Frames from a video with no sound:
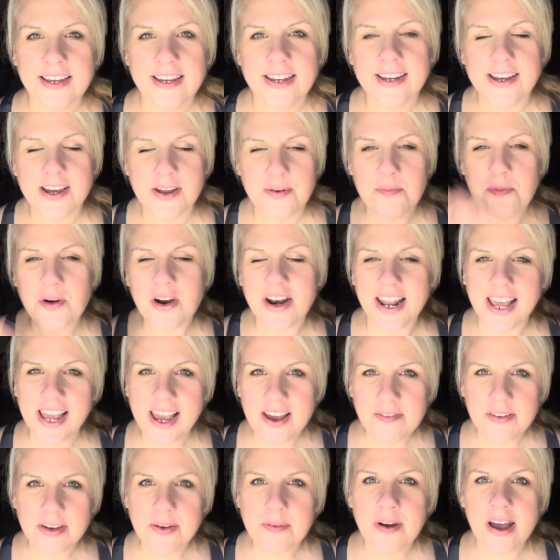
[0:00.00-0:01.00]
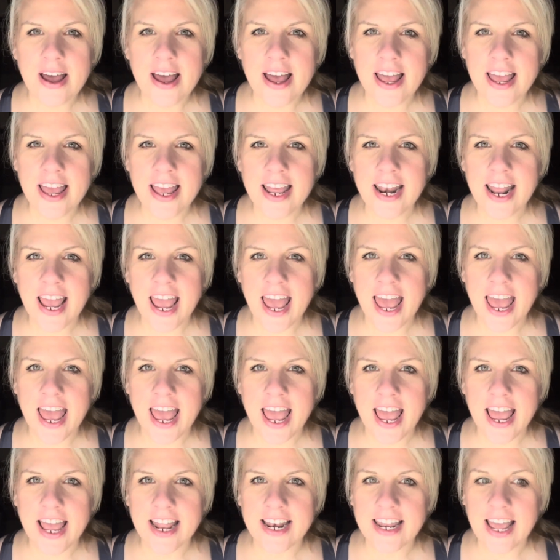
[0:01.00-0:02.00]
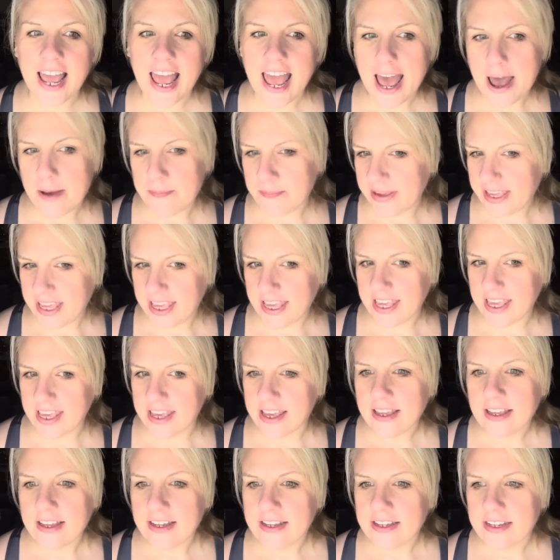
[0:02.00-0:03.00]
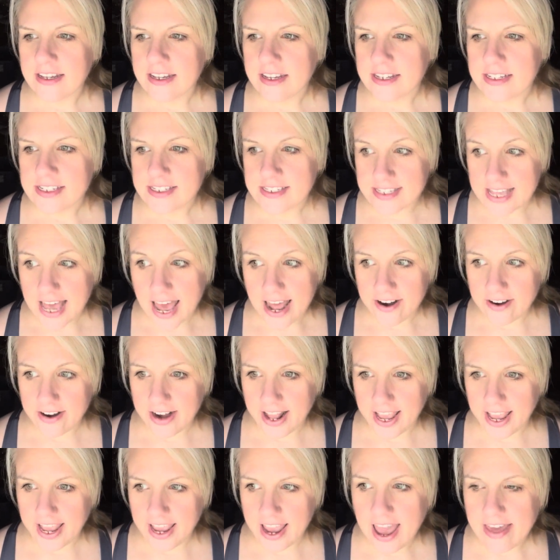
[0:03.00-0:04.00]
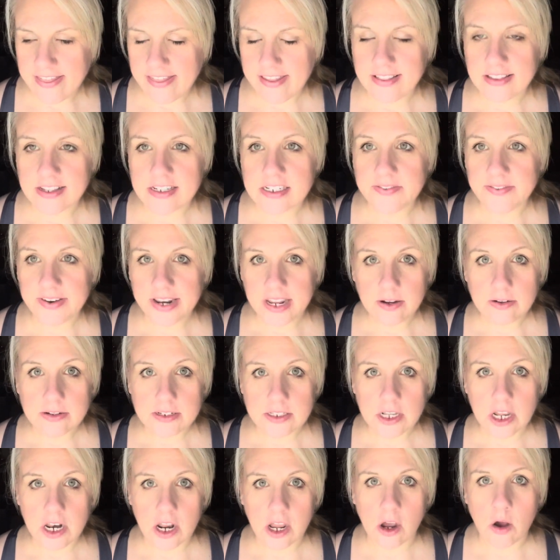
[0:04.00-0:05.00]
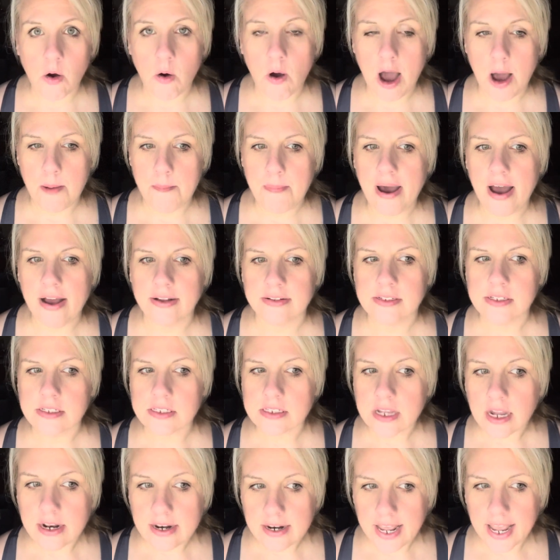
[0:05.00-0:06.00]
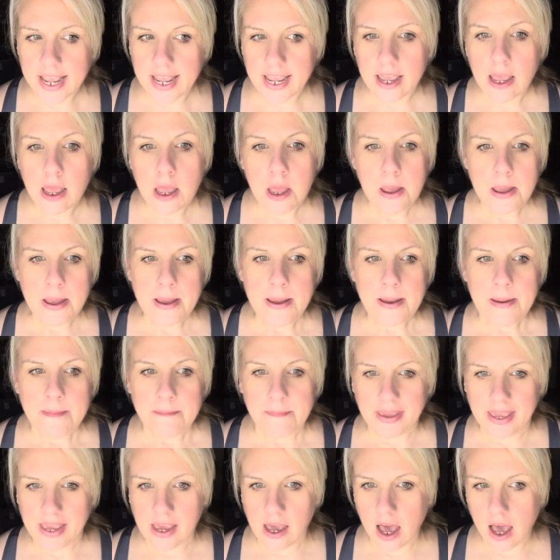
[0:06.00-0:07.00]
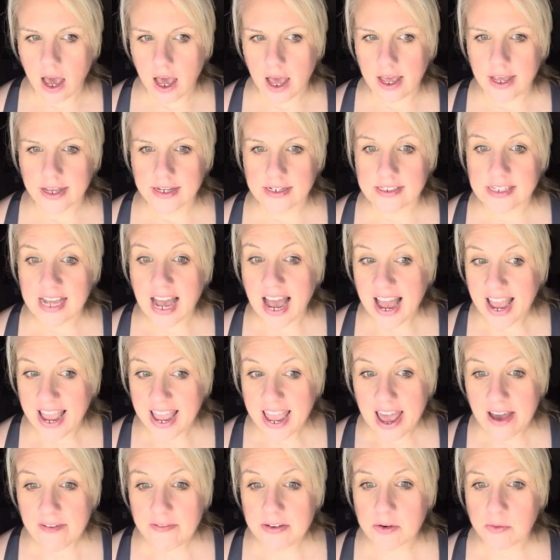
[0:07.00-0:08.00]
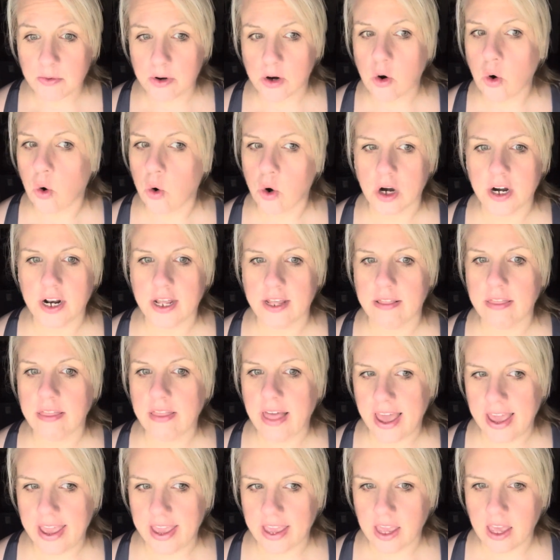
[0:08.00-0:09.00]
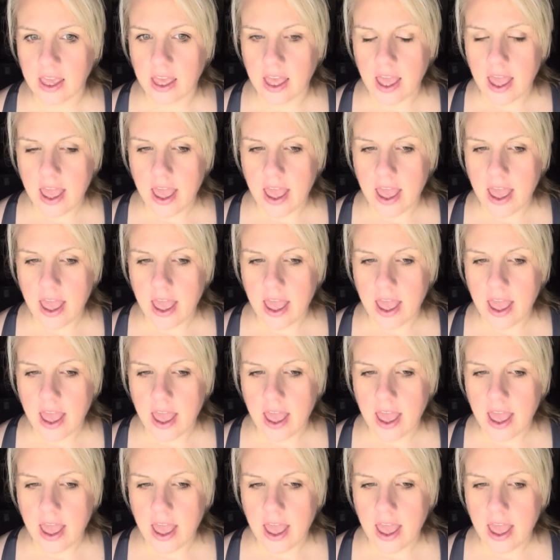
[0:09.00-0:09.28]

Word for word: Good morning, everyone, and happy Saturday. I think this video is gonna go up on Sunday because I haven't recorded like